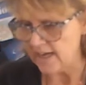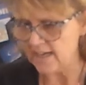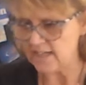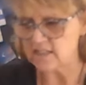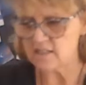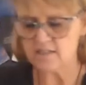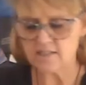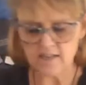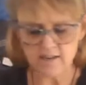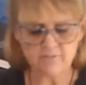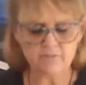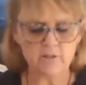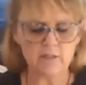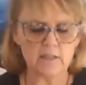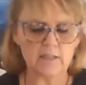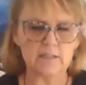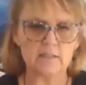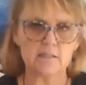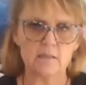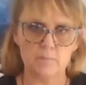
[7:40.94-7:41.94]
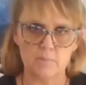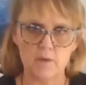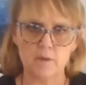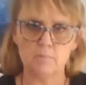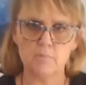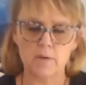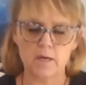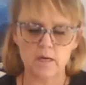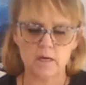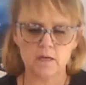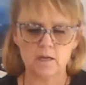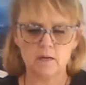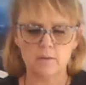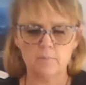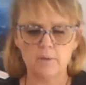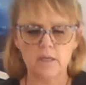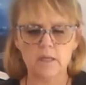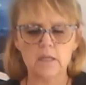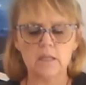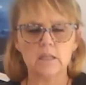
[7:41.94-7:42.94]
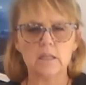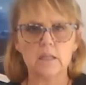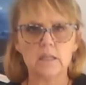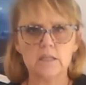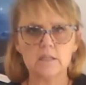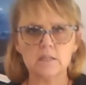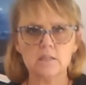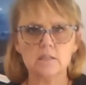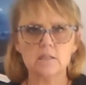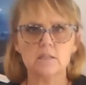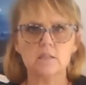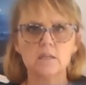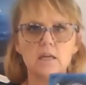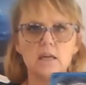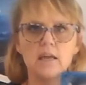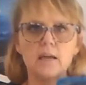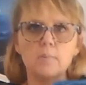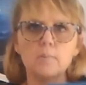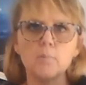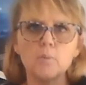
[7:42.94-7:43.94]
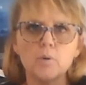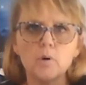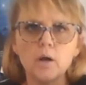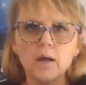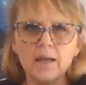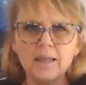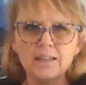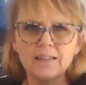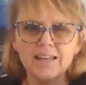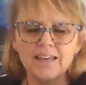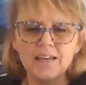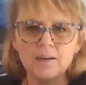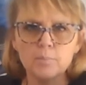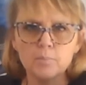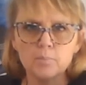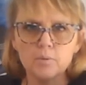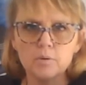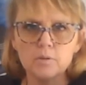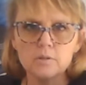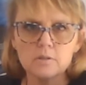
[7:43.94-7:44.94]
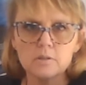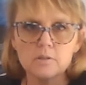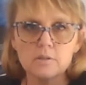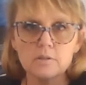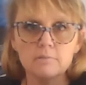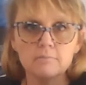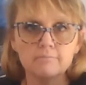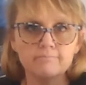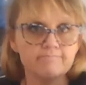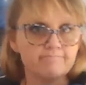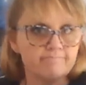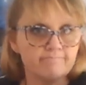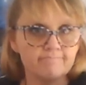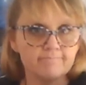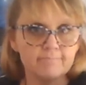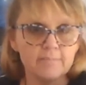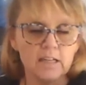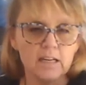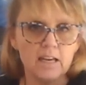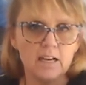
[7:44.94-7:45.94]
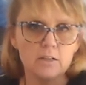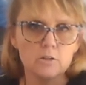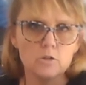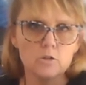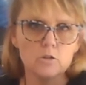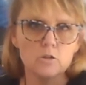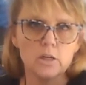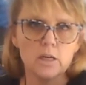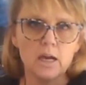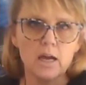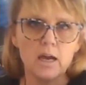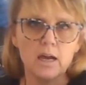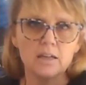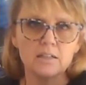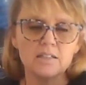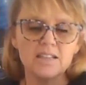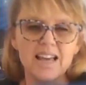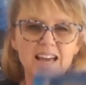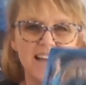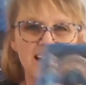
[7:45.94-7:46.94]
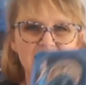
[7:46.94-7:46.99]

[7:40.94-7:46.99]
it's definitely something better coming in. This is the Emperor and the Empress, the last two cards.